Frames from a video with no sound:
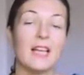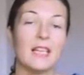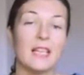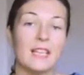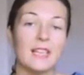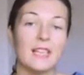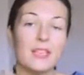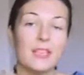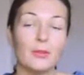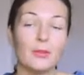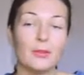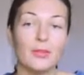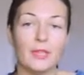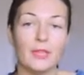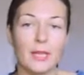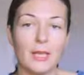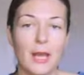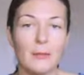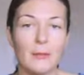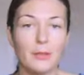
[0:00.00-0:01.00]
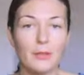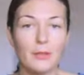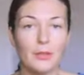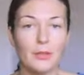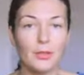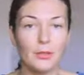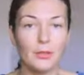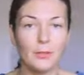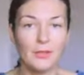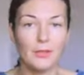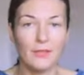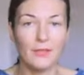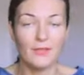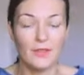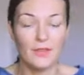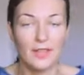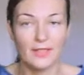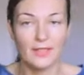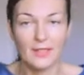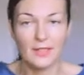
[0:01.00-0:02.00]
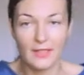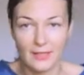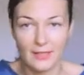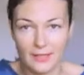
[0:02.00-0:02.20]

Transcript: it's totally up to you. But the thing is that